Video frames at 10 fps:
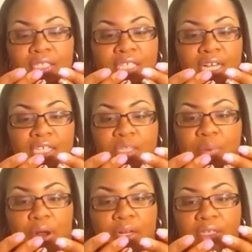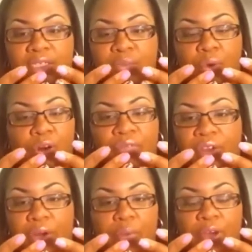the Gelish products work
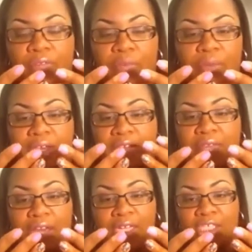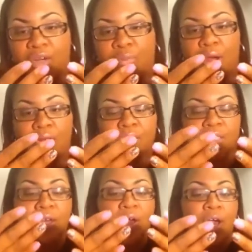very well for me, and the Vitagel
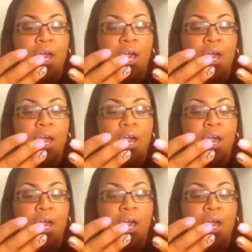products